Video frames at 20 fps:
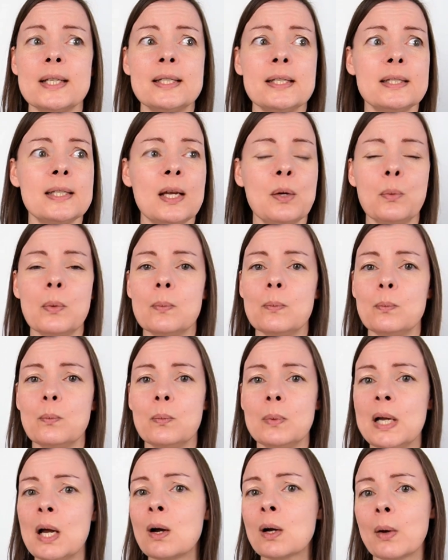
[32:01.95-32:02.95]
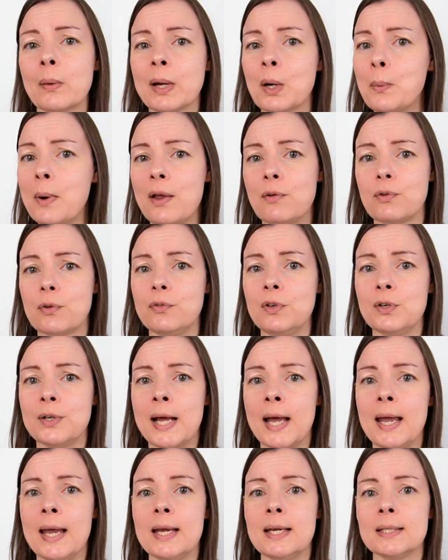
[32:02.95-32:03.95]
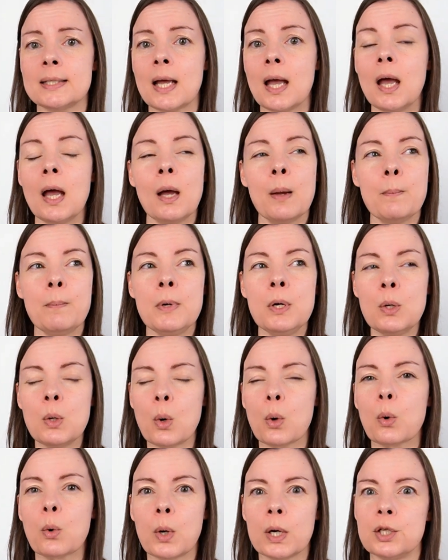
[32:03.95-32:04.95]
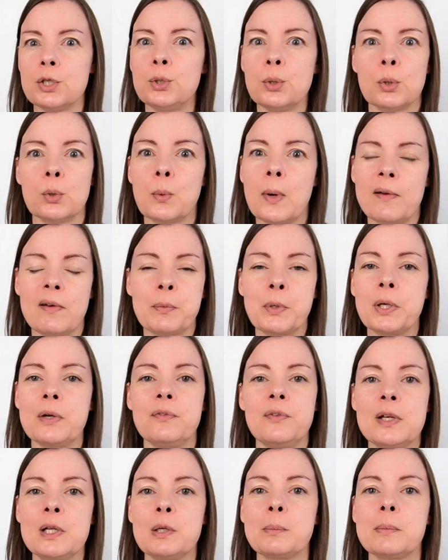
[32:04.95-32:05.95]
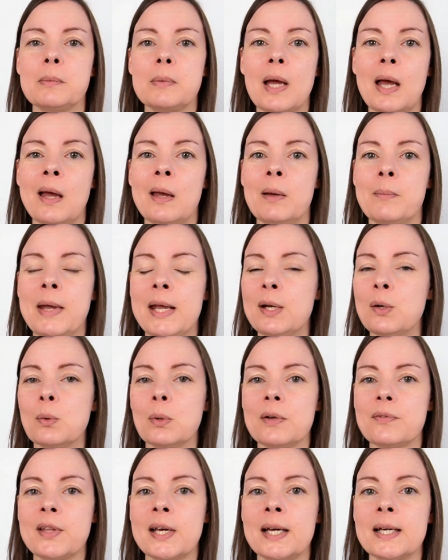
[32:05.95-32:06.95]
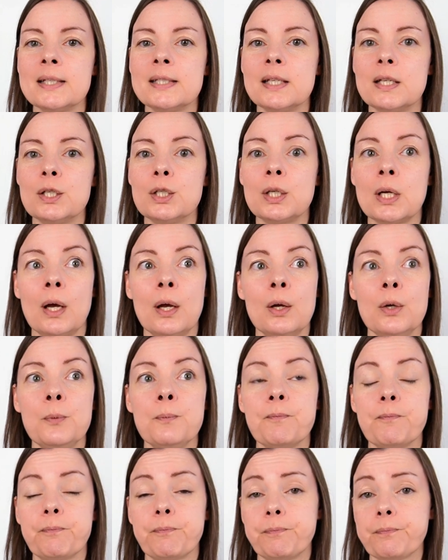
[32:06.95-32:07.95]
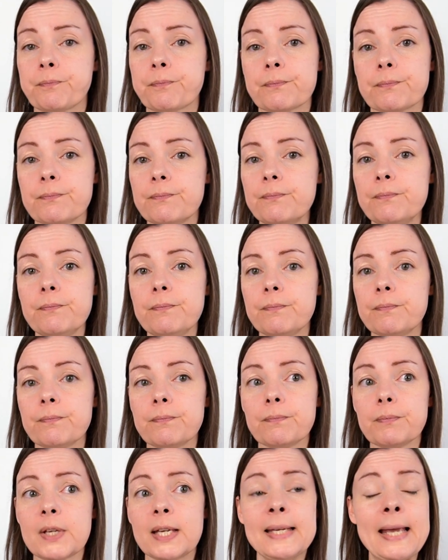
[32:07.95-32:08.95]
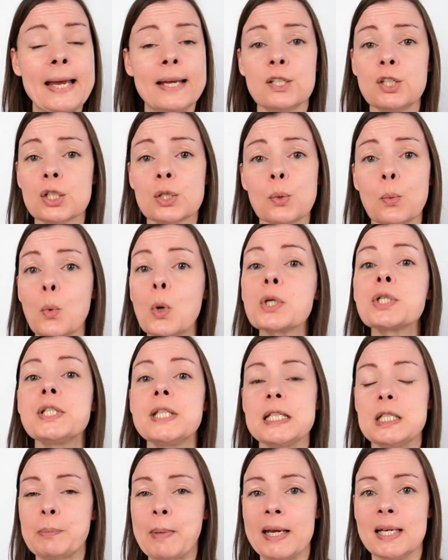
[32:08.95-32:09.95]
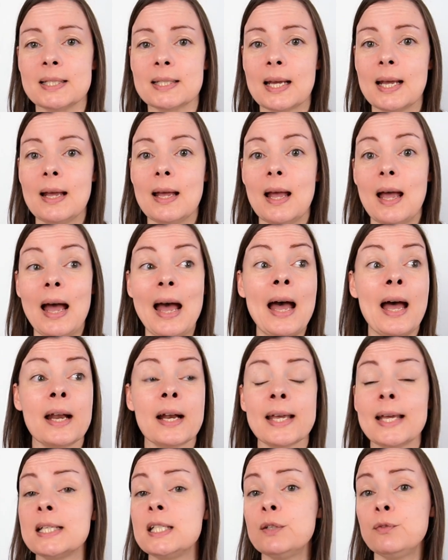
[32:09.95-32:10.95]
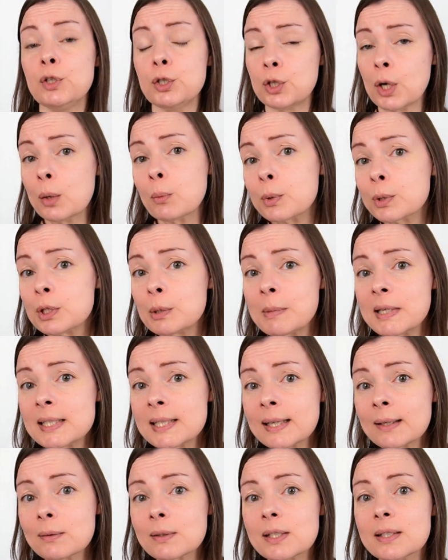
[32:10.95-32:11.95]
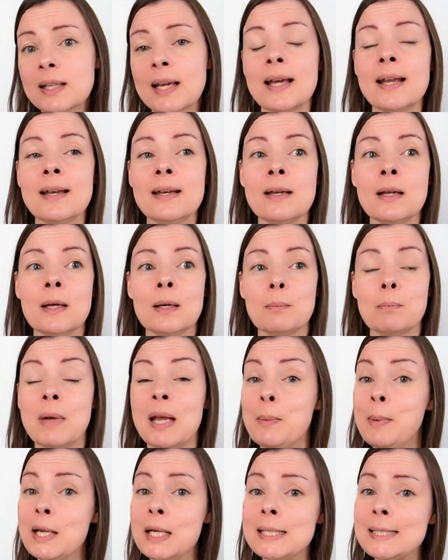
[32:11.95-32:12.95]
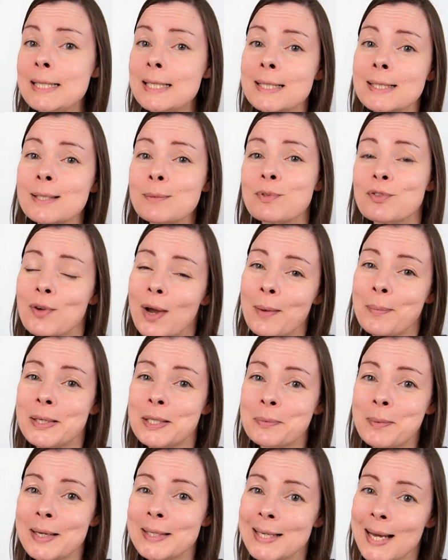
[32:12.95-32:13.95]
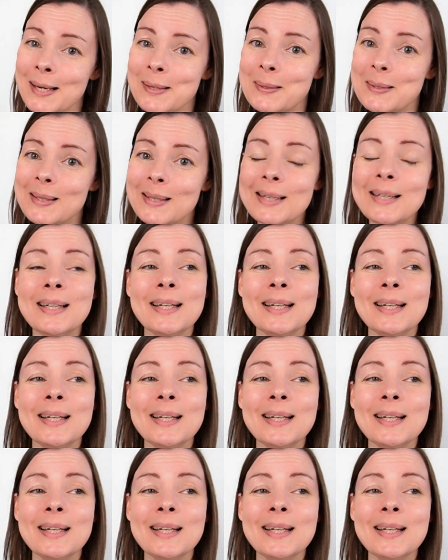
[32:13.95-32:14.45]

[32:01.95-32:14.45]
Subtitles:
As I say, we are going away for a few days. Not quite sure where I'm going to film in all of that. So yeah, just watch this space. And I guess if you don't want to miss out, then maybe consider subscribing to my channel,